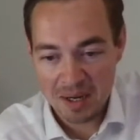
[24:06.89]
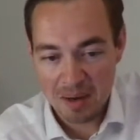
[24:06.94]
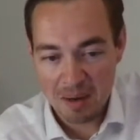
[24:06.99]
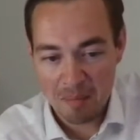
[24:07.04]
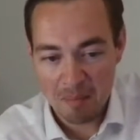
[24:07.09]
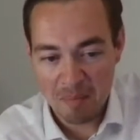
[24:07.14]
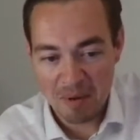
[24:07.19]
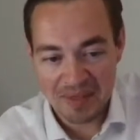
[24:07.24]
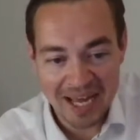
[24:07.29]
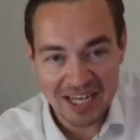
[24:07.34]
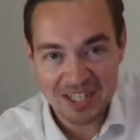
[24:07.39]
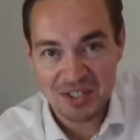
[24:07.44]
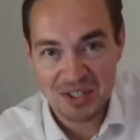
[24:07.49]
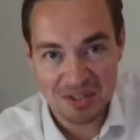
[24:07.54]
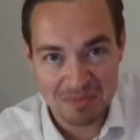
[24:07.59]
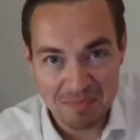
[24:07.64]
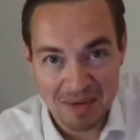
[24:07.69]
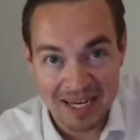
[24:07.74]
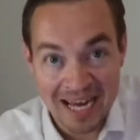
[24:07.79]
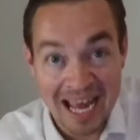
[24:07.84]
But that's just
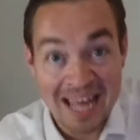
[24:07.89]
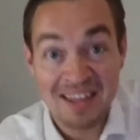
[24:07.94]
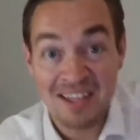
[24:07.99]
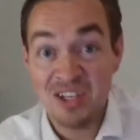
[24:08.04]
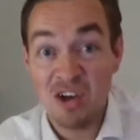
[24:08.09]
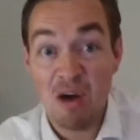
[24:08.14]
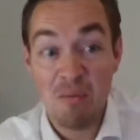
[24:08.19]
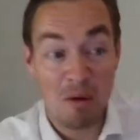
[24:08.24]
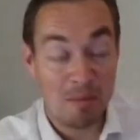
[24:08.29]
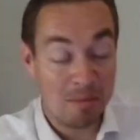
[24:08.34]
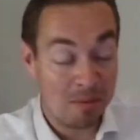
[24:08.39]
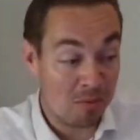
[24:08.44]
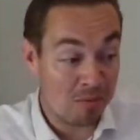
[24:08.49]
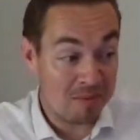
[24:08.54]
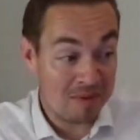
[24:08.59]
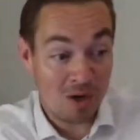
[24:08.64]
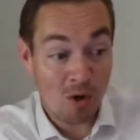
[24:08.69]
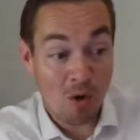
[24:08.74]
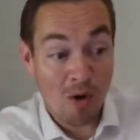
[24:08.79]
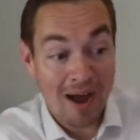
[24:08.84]
me. At the time, I'd be probably
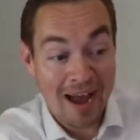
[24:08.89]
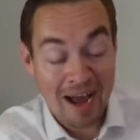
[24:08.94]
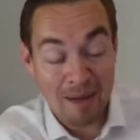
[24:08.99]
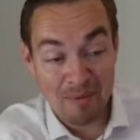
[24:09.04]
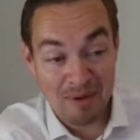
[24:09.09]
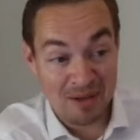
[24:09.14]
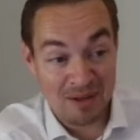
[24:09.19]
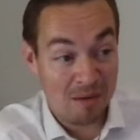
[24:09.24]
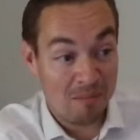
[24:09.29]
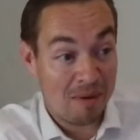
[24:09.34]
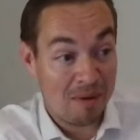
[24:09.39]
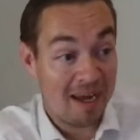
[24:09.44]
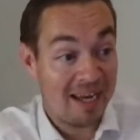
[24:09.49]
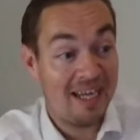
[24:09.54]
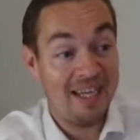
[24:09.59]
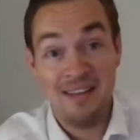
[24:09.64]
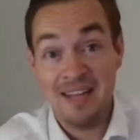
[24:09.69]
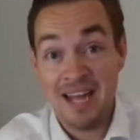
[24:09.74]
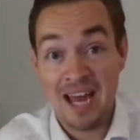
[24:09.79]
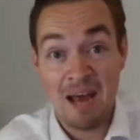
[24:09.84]
quite happy that I'm paying
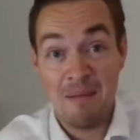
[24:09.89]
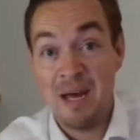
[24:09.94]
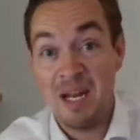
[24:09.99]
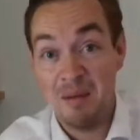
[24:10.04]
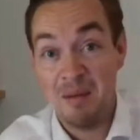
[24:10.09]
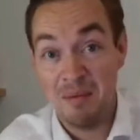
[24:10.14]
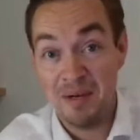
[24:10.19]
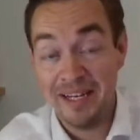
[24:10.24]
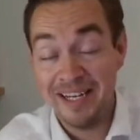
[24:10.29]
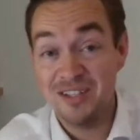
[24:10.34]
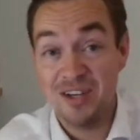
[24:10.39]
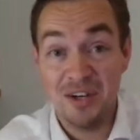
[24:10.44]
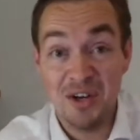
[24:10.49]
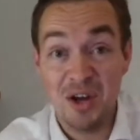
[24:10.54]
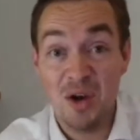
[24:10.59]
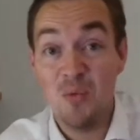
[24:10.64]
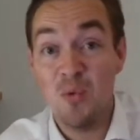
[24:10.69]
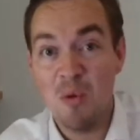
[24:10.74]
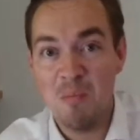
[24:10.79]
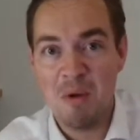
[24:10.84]
that amount of money, because I know
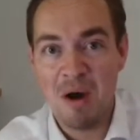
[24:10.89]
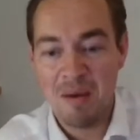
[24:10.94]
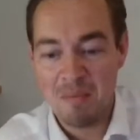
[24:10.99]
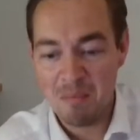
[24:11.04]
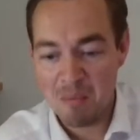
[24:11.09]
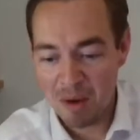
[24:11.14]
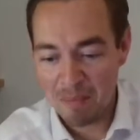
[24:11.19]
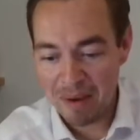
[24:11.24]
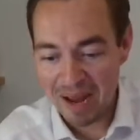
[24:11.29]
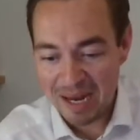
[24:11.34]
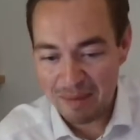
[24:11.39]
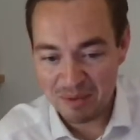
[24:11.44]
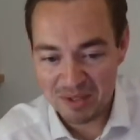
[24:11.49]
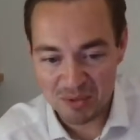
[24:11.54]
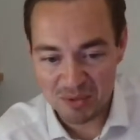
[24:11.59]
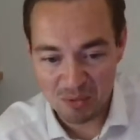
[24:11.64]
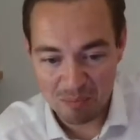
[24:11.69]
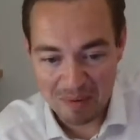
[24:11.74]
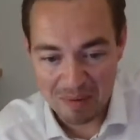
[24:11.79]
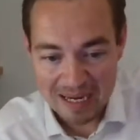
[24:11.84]
what my payments will
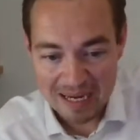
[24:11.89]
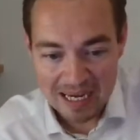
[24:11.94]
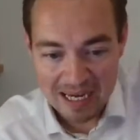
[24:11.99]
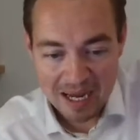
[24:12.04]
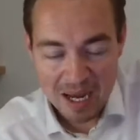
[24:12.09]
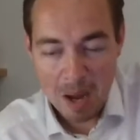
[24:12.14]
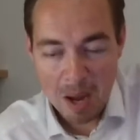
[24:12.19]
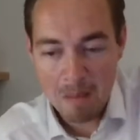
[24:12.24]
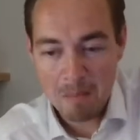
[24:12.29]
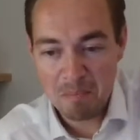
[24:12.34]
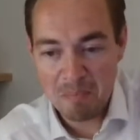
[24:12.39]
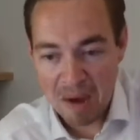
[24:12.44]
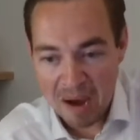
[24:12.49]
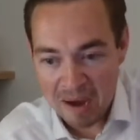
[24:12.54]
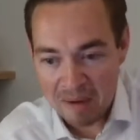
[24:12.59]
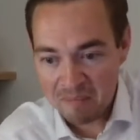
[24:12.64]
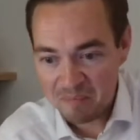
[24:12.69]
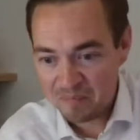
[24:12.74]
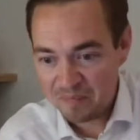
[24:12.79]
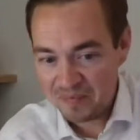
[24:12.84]
be. But
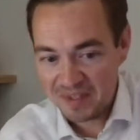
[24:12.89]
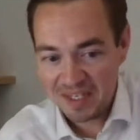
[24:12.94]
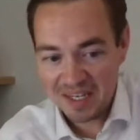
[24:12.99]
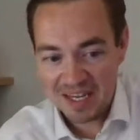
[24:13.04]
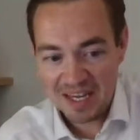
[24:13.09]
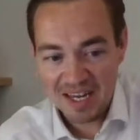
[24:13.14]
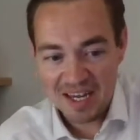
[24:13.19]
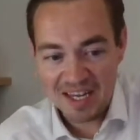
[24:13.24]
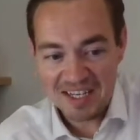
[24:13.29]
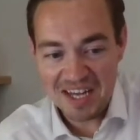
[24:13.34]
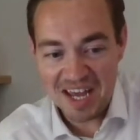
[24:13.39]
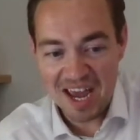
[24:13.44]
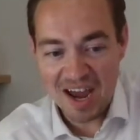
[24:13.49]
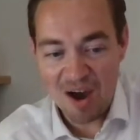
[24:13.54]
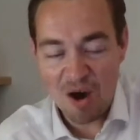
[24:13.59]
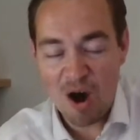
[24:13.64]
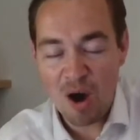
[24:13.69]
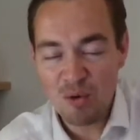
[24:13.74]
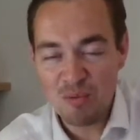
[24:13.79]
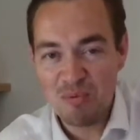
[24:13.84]
yeah,
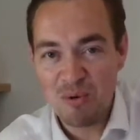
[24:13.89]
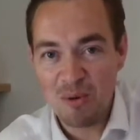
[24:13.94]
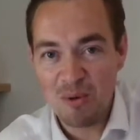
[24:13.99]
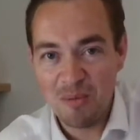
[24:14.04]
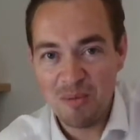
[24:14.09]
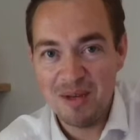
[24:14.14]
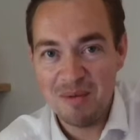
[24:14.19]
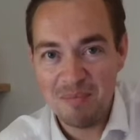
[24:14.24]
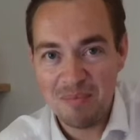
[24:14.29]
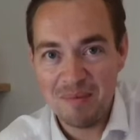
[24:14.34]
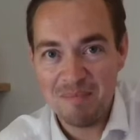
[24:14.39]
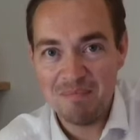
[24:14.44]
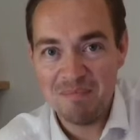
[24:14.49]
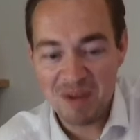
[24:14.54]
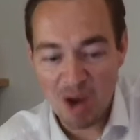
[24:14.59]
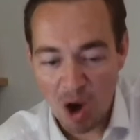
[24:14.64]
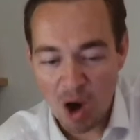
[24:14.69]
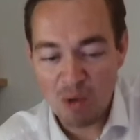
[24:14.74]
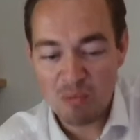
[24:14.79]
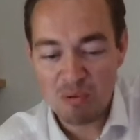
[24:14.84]
I'd probably
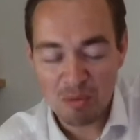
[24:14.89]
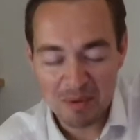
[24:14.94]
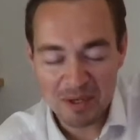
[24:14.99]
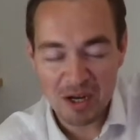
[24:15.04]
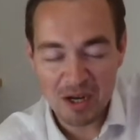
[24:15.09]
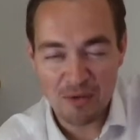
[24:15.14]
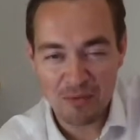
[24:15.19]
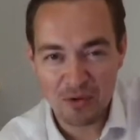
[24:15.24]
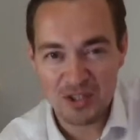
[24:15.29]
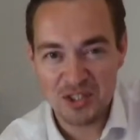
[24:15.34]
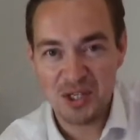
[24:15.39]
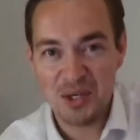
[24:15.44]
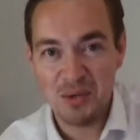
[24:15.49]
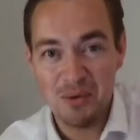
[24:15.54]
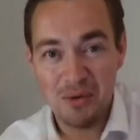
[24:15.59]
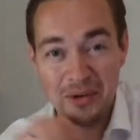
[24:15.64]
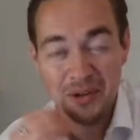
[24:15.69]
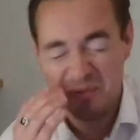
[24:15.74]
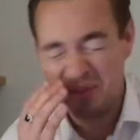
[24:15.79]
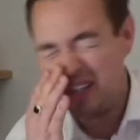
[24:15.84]
go for a 2 or
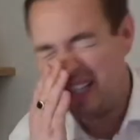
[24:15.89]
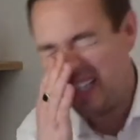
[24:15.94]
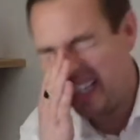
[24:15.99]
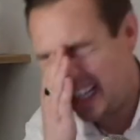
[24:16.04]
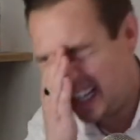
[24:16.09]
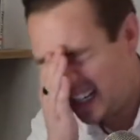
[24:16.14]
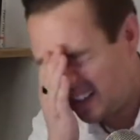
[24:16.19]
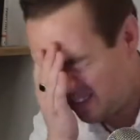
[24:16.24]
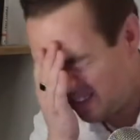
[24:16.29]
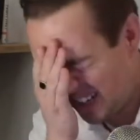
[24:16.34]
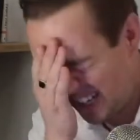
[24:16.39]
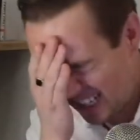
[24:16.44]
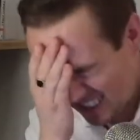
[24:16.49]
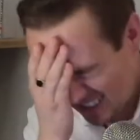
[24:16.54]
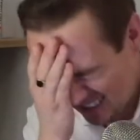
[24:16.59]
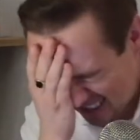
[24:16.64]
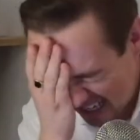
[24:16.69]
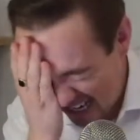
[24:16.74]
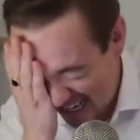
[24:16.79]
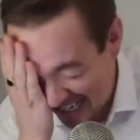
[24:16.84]
3 year
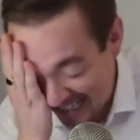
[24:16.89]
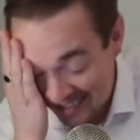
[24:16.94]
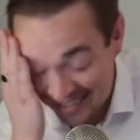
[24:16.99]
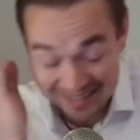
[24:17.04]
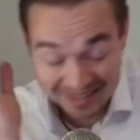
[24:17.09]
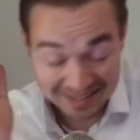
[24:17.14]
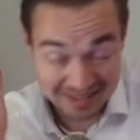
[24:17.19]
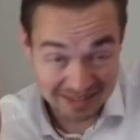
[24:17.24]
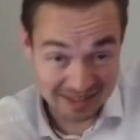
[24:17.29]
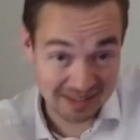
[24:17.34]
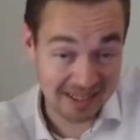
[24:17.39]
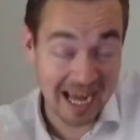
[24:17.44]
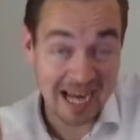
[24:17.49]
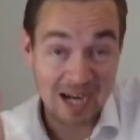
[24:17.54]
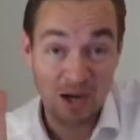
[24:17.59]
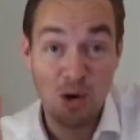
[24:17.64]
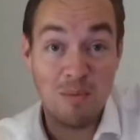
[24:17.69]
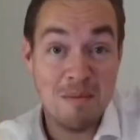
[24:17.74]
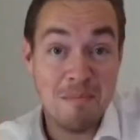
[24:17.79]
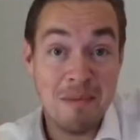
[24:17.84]
fixed, and that
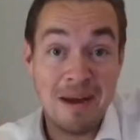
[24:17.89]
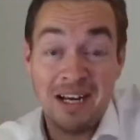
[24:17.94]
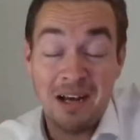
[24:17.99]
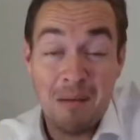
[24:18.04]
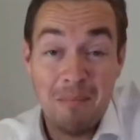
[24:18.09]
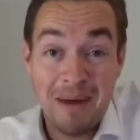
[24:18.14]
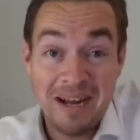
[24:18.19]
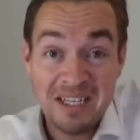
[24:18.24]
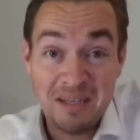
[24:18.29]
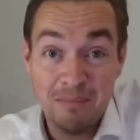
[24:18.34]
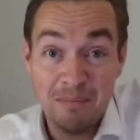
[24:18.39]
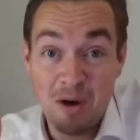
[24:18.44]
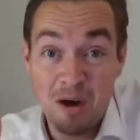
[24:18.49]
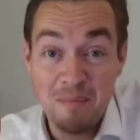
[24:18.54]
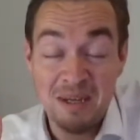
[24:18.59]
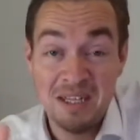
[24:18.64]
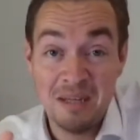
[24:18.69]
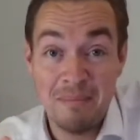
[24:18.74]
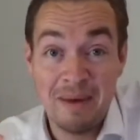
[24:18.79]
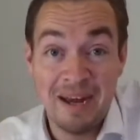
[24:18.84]
comment may come back to bite me
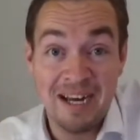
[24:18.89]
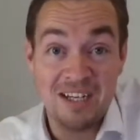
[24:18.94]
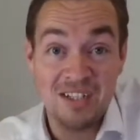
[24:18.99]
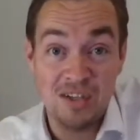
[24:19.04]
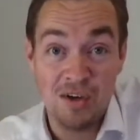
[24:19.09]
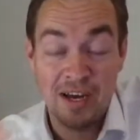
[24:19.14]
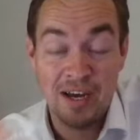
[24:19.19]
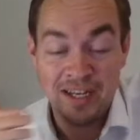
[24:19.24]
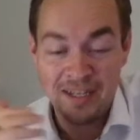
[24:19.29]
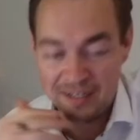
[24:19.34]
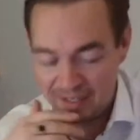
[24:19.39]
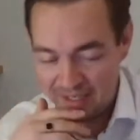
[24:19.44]
in the backside.